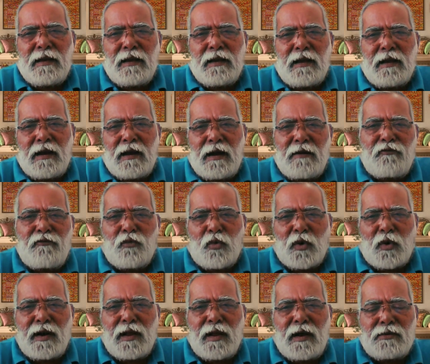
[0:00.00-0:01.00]
of
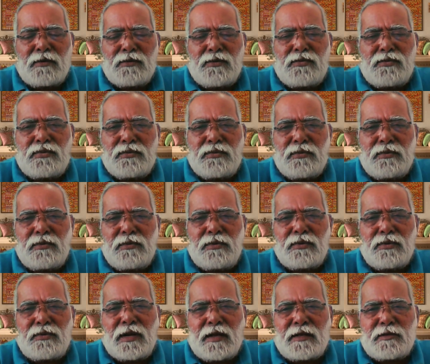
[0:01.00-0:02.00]
one house to
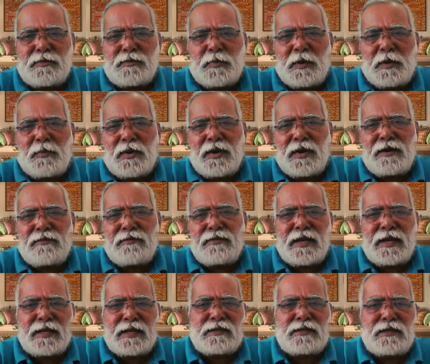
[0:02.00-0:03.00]
the cuspal point of the
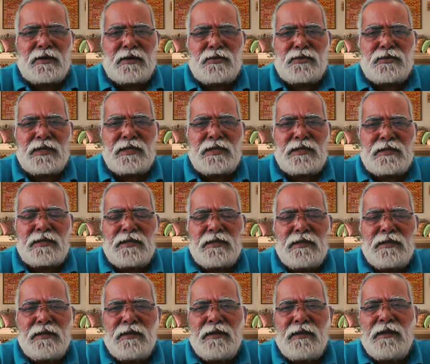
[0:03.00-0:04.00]
next house is
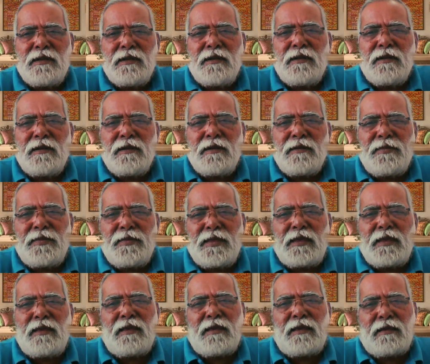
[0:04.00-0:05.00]

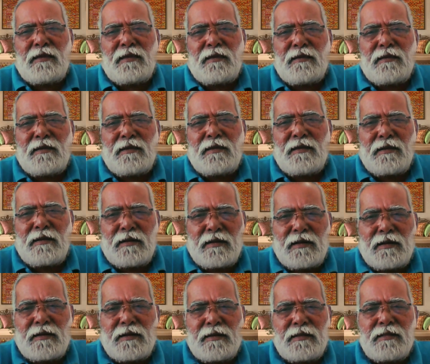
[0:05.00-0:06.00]
the
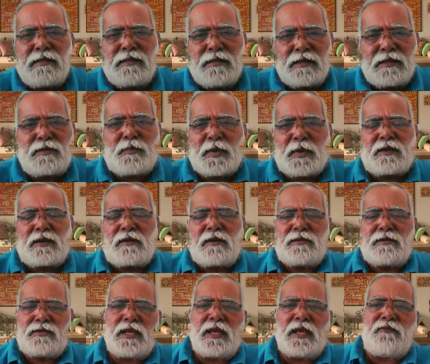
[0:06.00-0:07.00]
this particular,
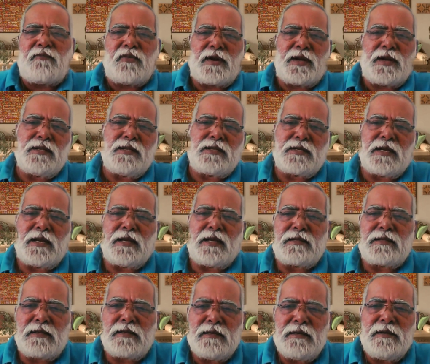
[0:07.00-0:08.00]
say for
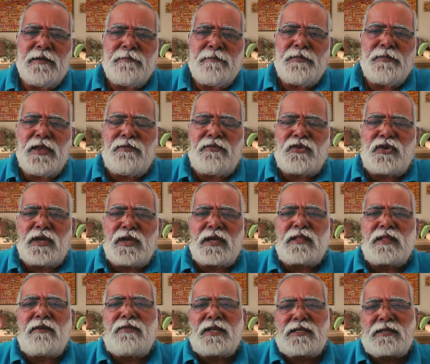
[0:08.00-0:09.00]
instance, if you take
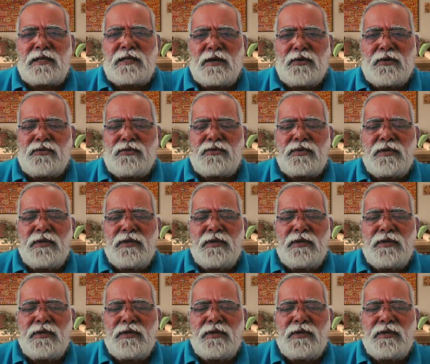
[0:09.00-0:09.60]
the first house